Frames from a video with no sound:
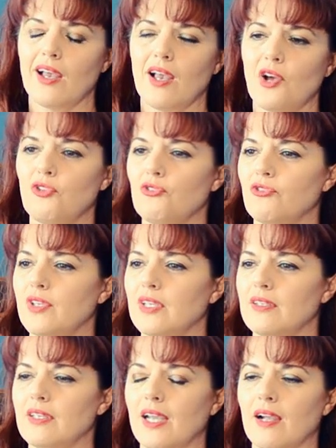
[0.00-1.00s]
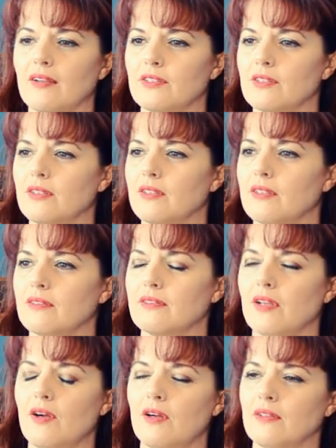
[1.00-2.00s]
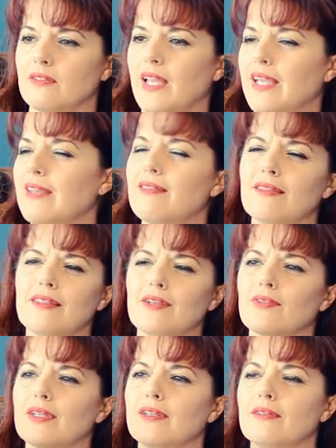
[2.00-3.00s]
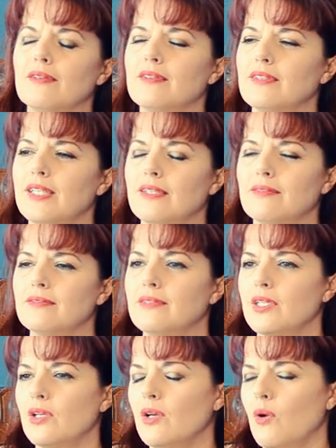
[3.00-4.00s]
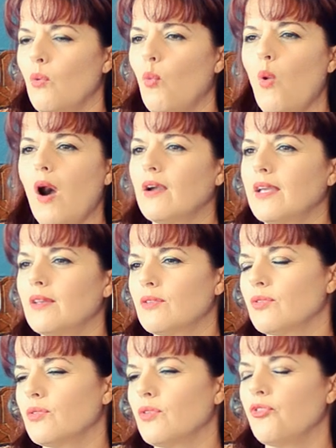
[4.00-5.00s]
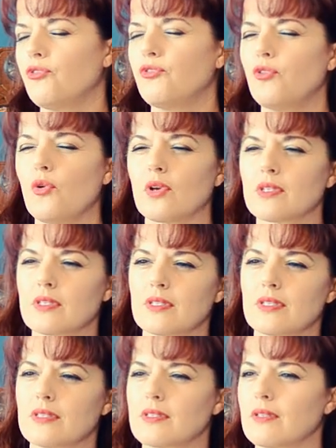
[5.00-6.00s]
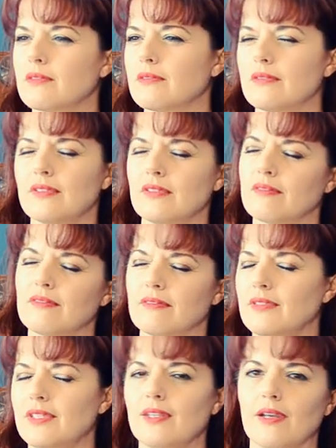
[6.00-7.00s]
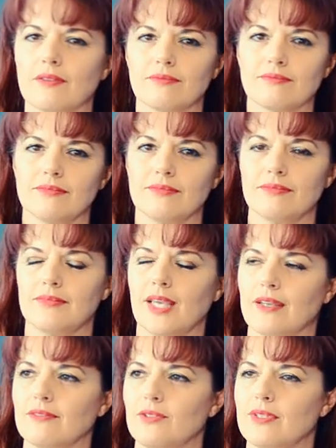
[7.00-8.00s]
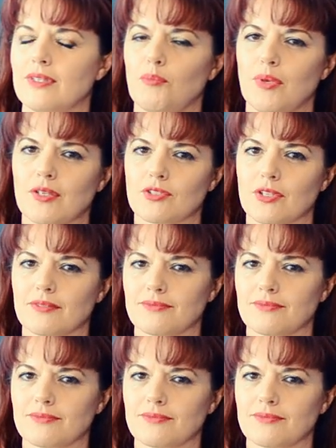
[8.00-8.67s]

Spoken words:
elven character, all like ethereal and walking through the forest on, you know, yeah, you get the picture.